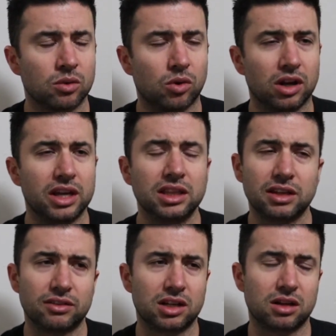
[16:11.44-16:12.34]
Well, he
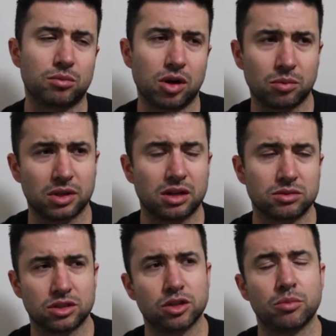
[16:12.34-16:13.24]
lived in an apartment that
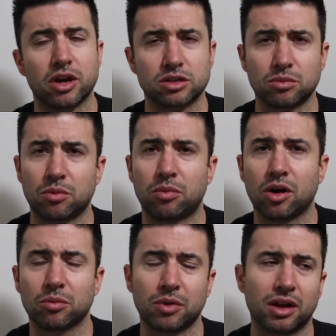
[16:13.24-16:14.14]
was a two-bedroom
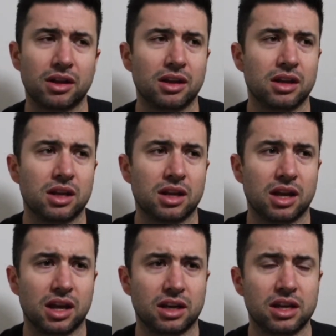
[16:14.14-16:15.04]
apartment,
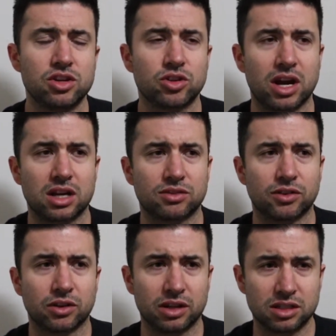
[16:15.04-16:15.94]
and he
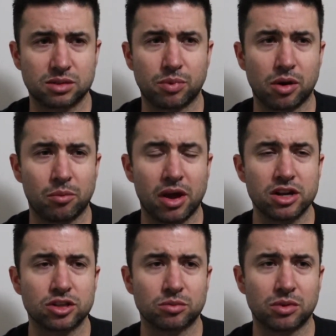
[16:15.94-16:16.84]
transferred his spare
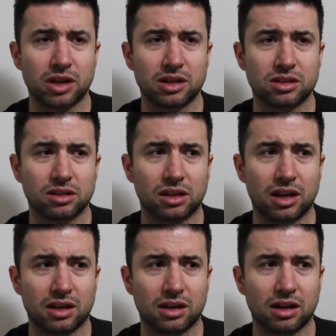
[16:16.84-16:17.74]
bedroom into
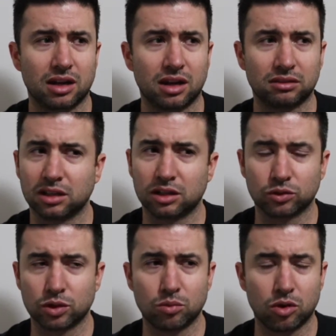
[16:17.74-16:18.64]
like a, a little
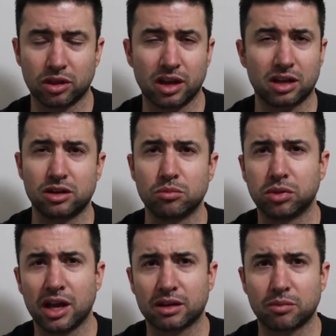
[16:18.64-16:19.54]
room where they could do
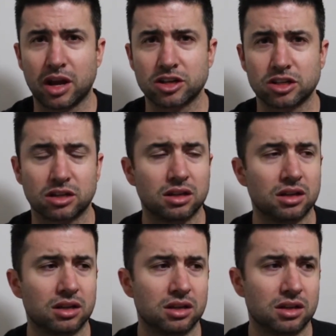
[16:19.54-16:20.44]
black magic.
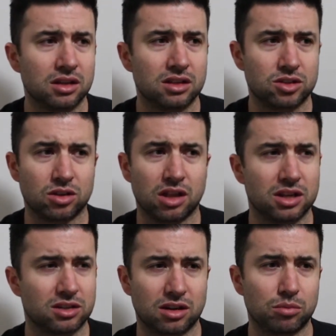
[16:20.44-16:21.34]
So they
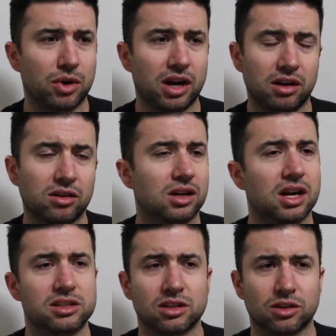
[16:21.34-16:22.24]
started buying all
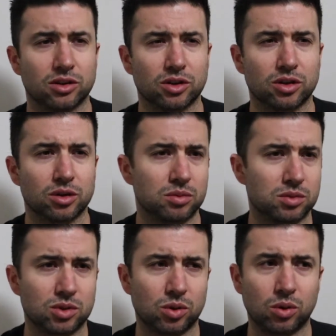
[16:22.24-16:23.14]
kinds of
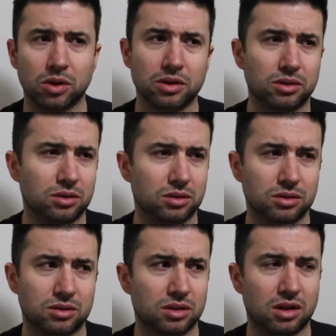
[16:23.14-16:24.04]
herbs,
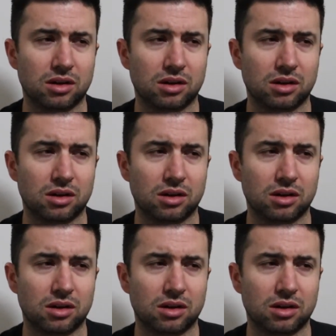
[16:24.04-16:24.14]
oils,